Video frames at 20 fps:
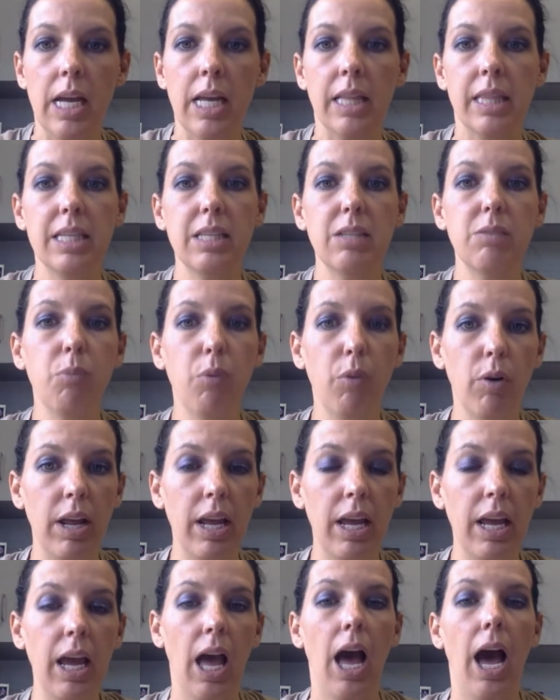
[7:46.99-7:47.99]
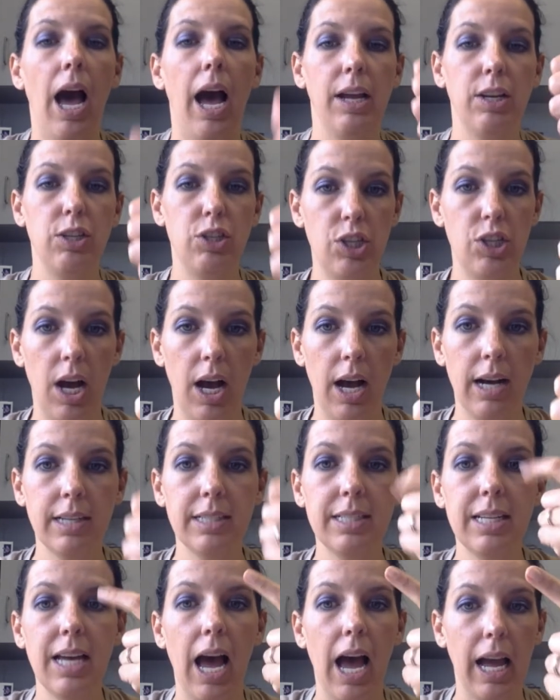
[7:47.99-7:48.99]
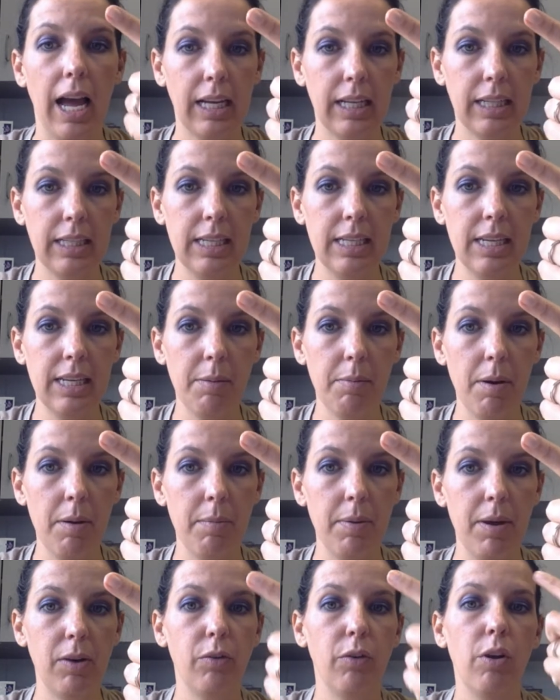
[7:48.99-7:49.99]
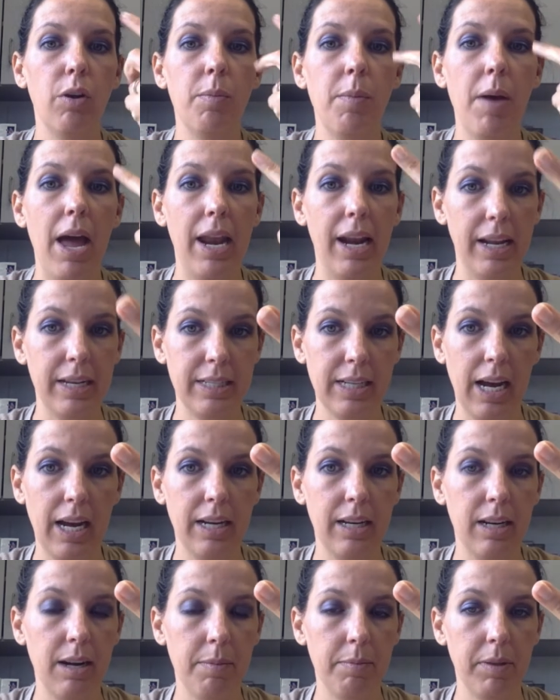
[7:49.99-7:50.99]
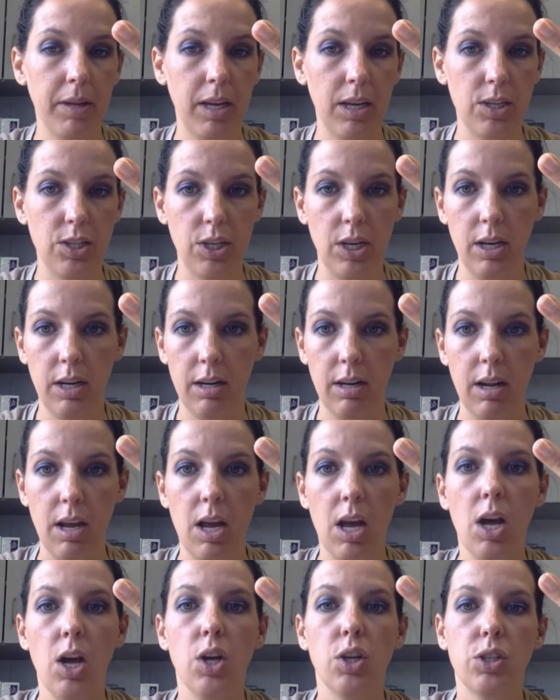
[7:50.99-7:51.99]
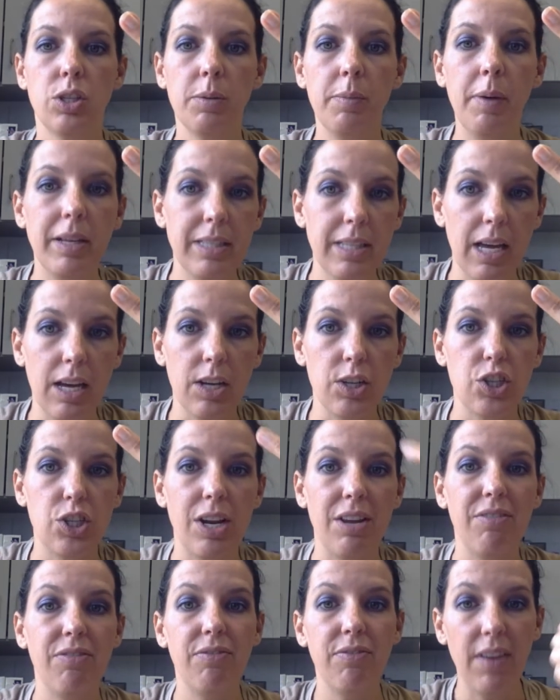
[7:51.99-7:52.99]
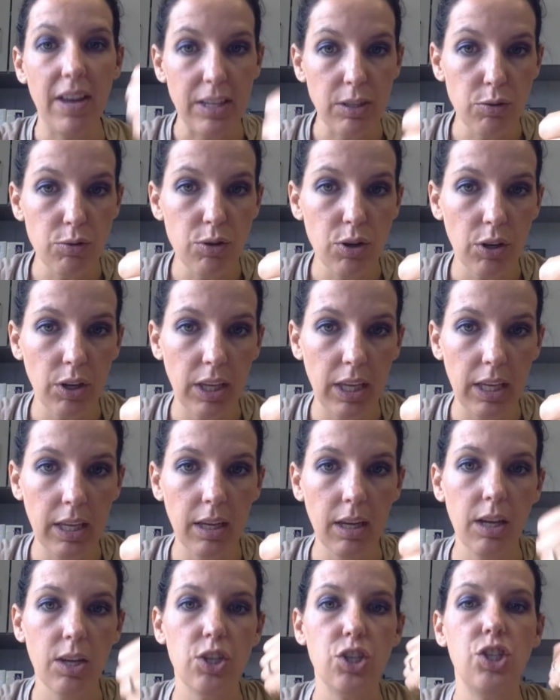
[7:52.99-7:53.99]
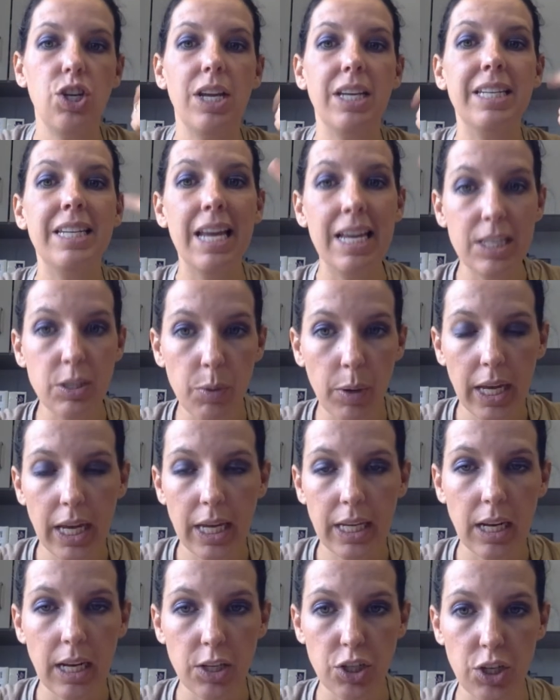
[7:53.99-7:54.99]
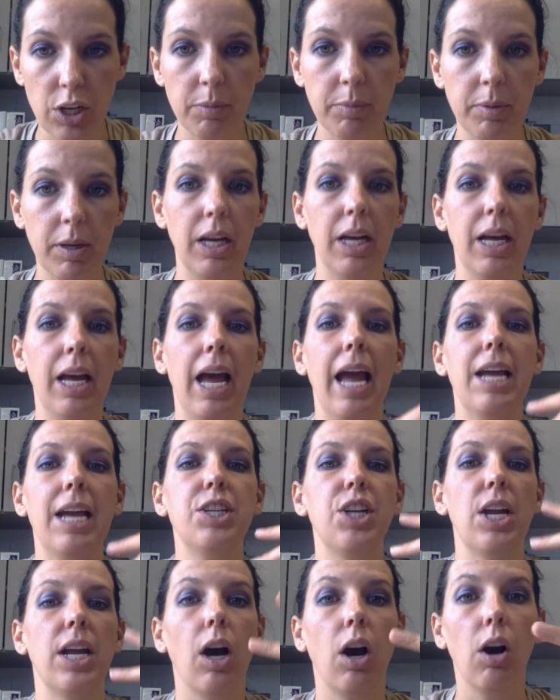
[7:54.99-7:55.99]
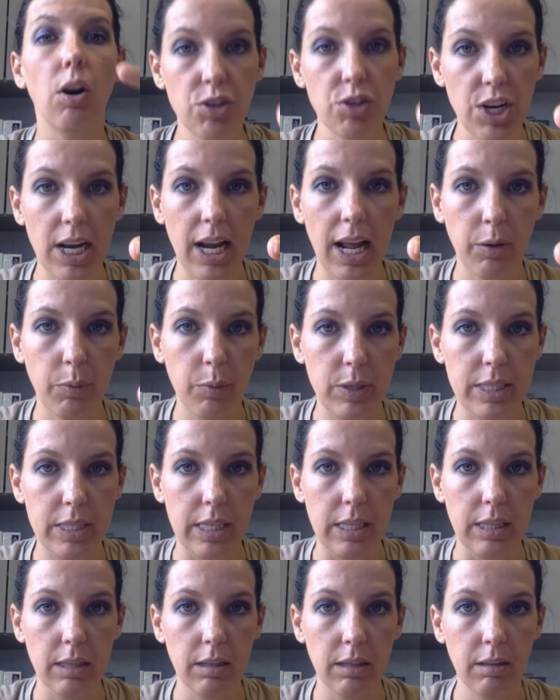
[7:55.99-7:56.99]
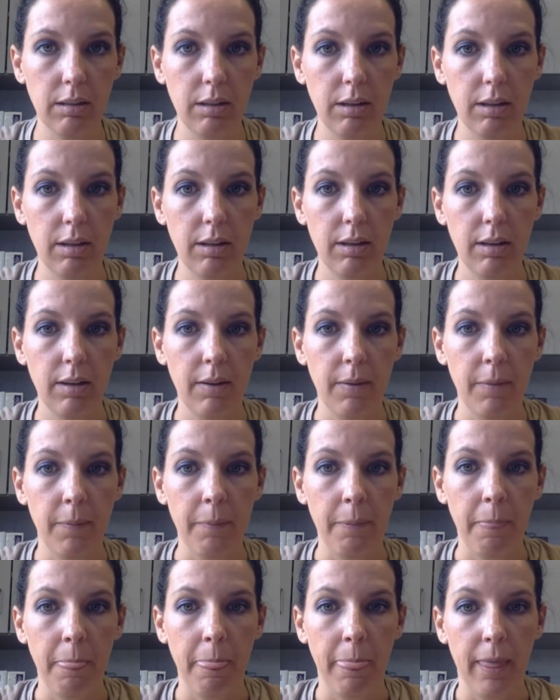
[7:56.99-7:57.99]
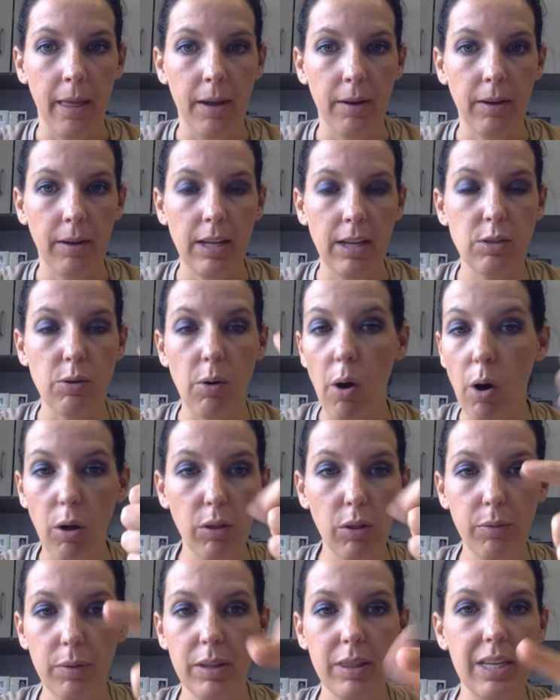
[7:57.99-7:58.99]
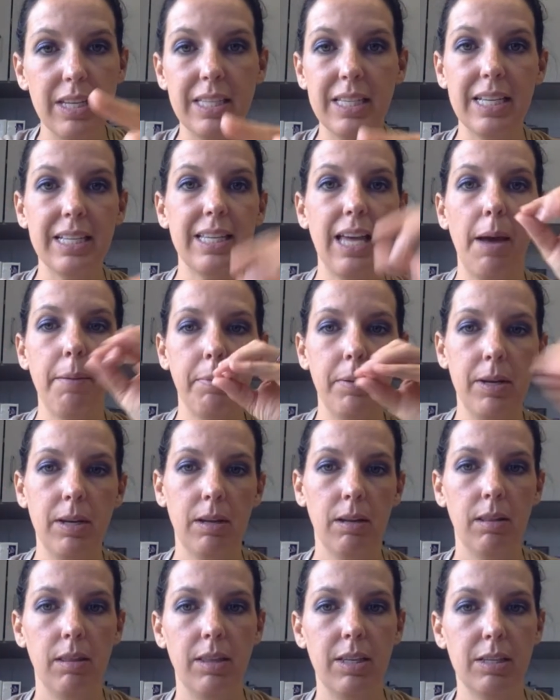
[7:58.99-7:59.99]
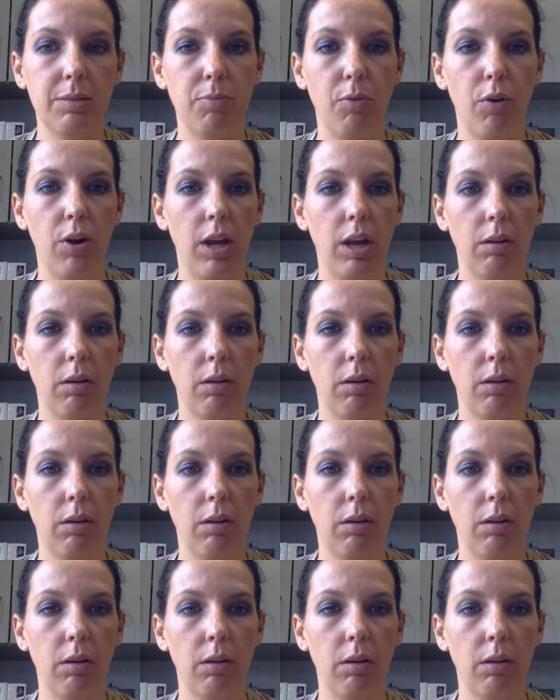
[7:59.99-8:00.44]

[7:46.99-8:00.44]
This morning, I jogged, I cleaned up my bedroom, and I tidied up the kitchen. Ce matin, j'ai fait du jogging, j'ai nettoyé la chambre, et j'ai rangé la cuisine. Okay, so all three of these things happened this morning.